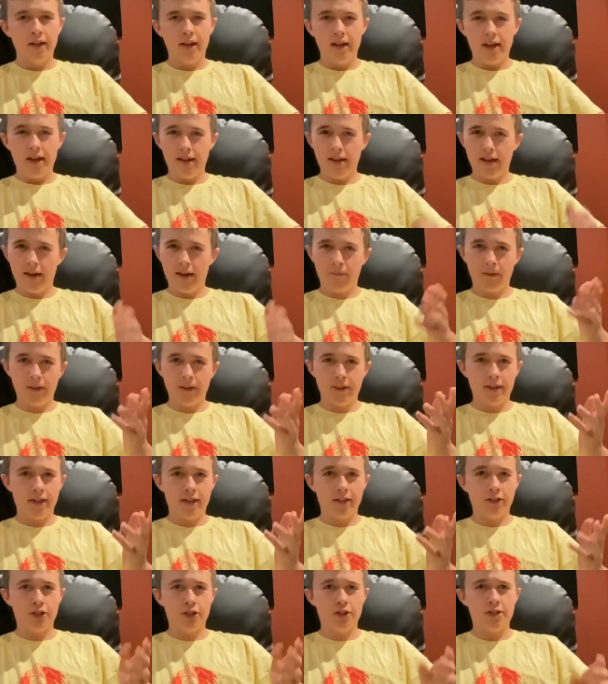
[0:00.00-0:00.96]
And
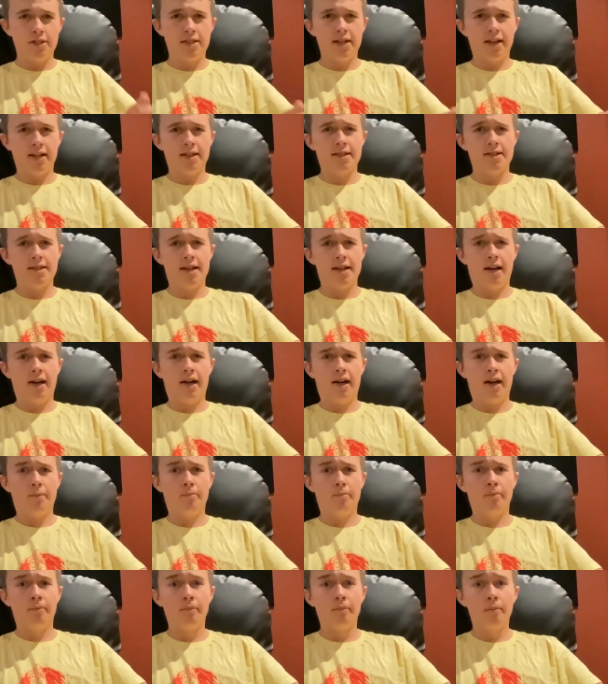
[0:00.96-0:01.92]
everything just takes
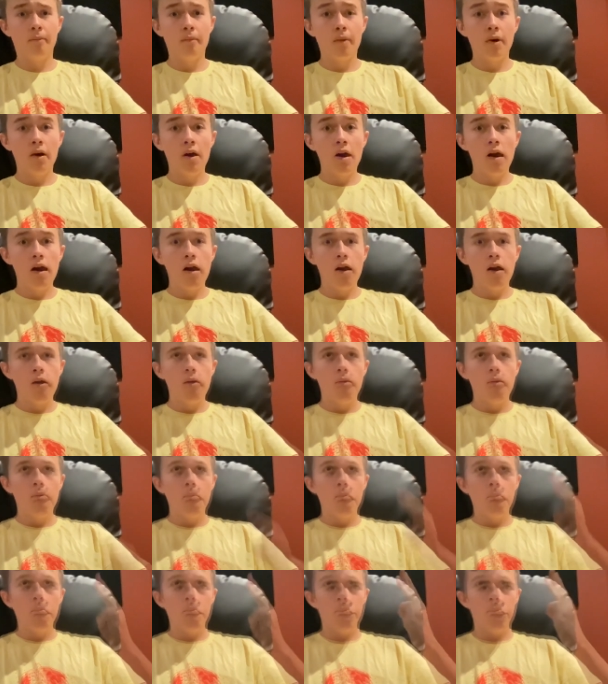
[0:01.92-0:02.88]
time.
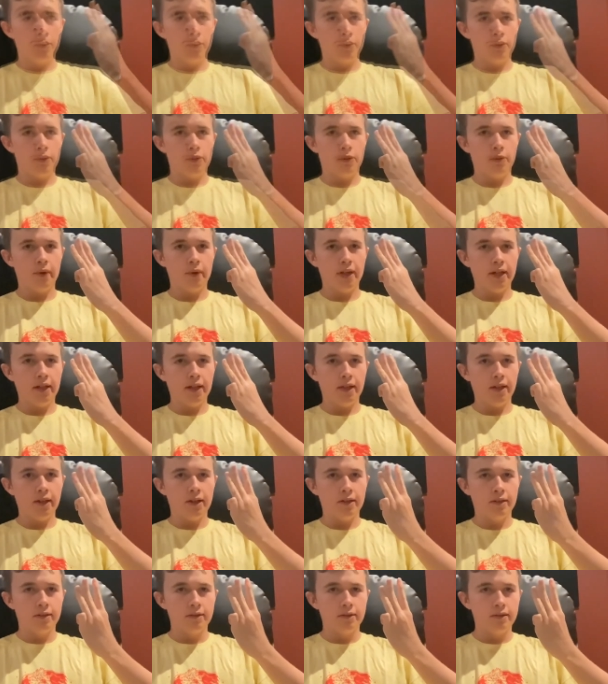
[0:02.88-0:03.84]
Number
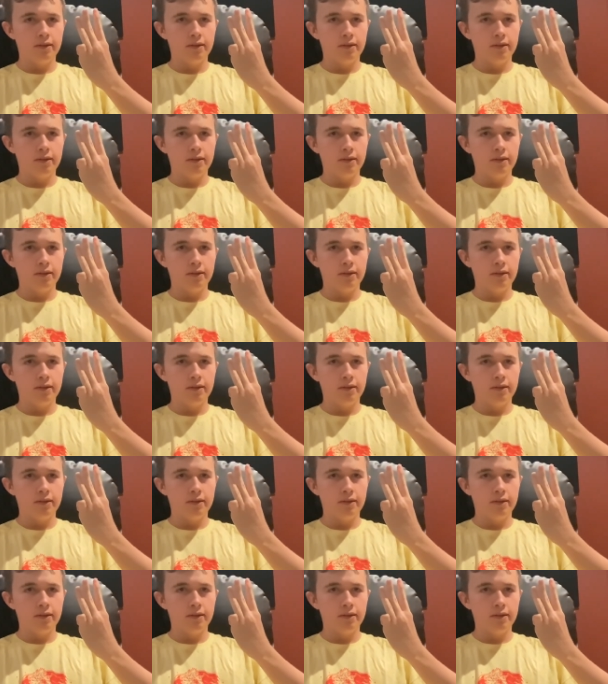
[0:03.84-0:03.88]
three,